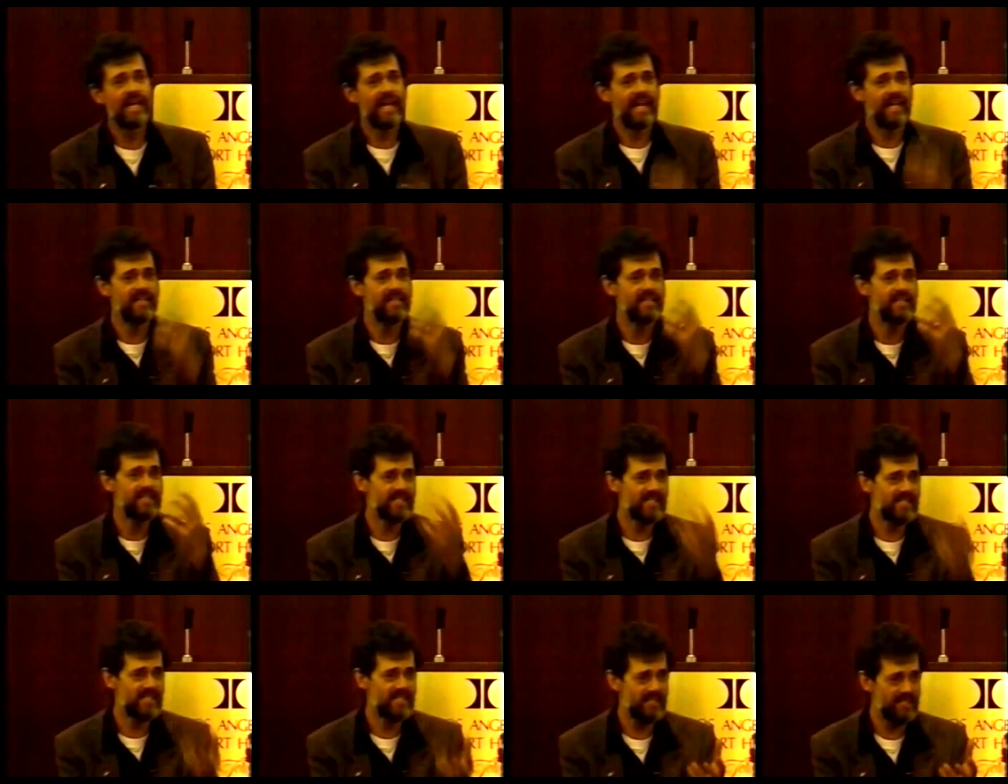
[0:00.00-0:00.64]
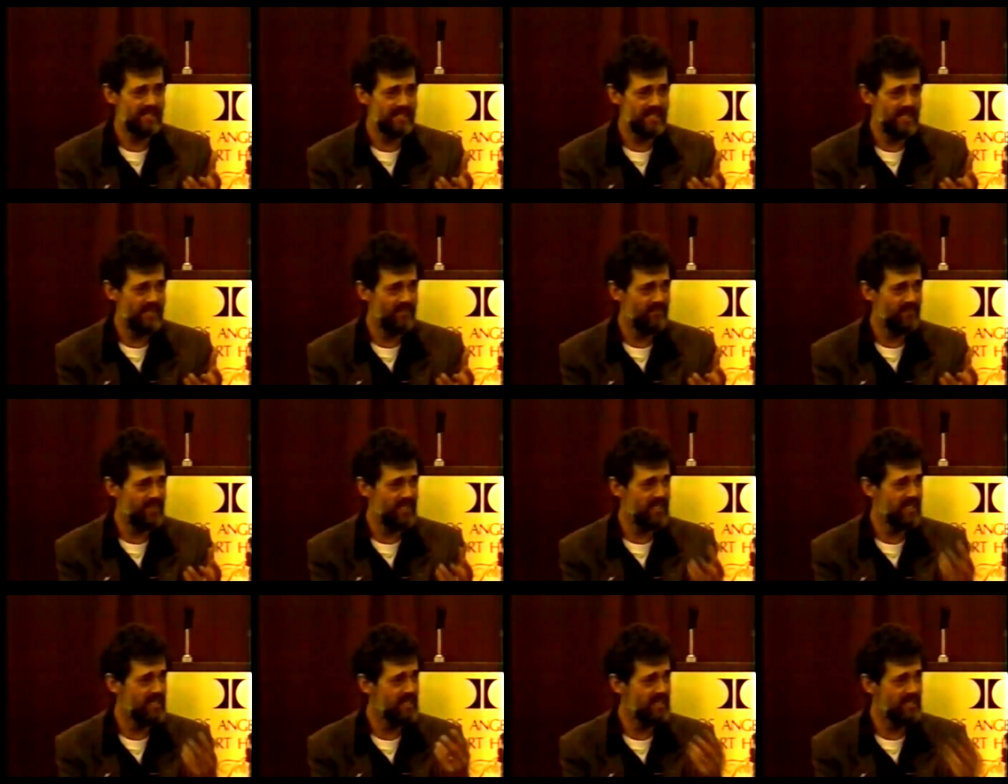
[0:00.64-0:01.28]
And it isn't
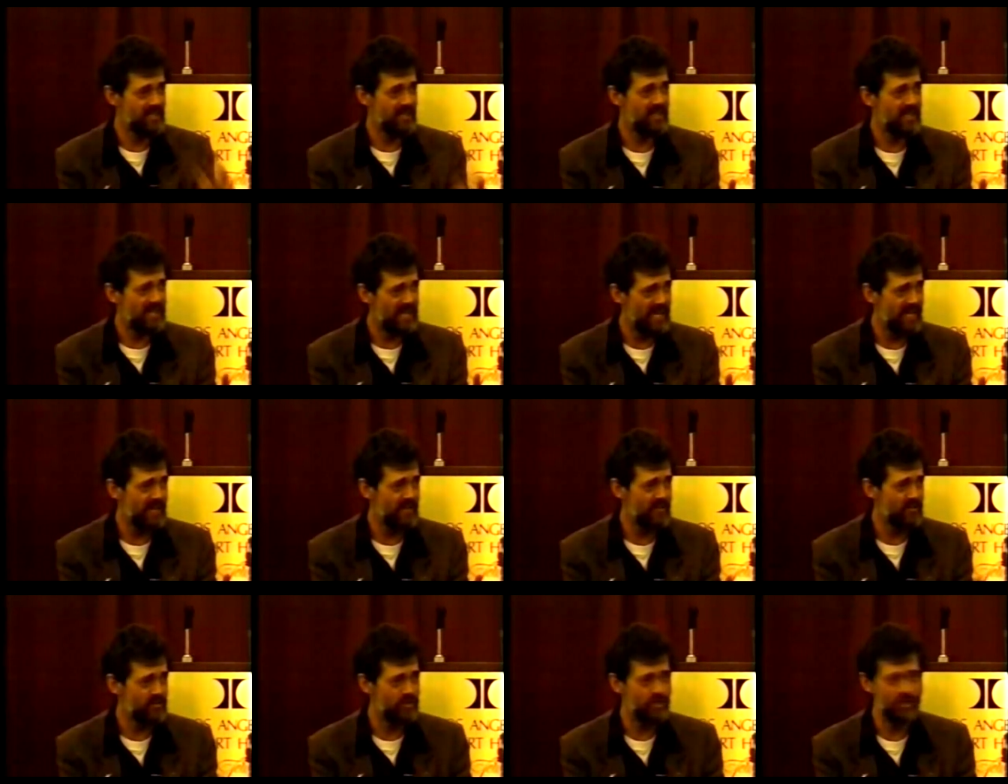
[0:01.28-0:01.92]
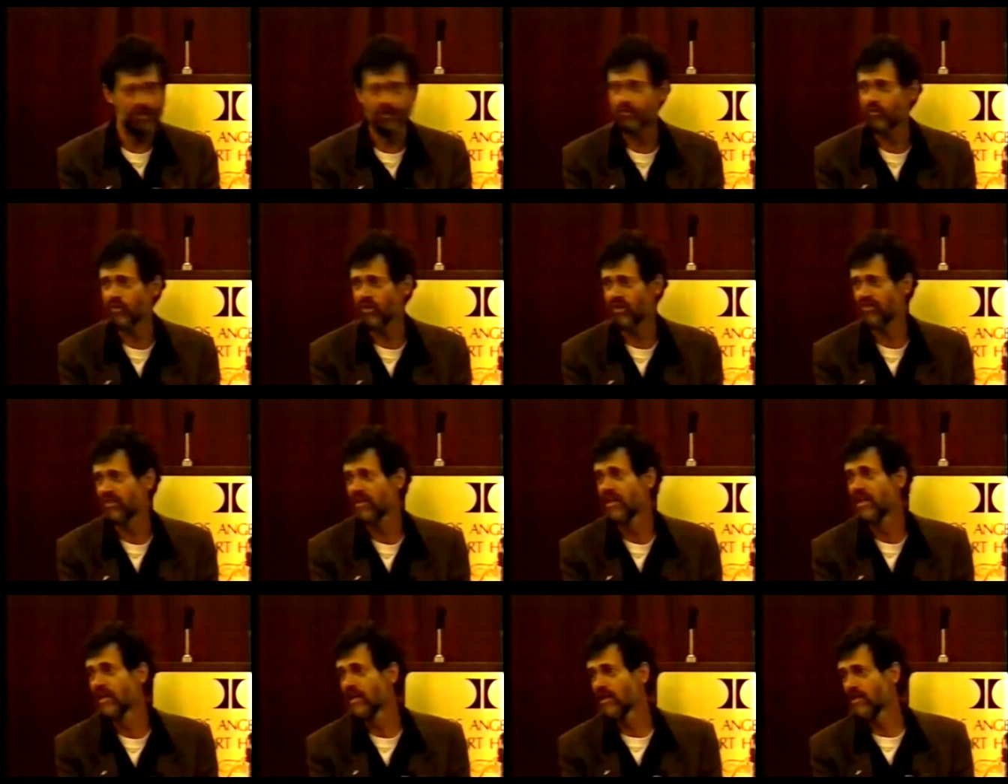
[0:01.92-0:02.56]
even an encounter
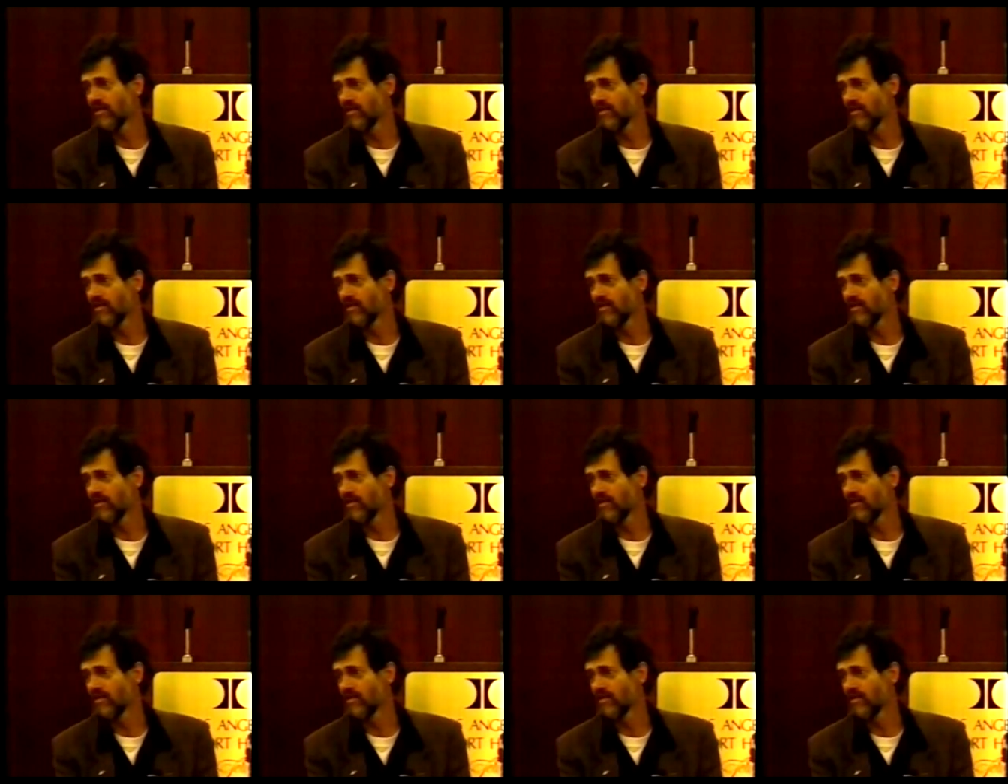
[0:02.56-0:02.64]
with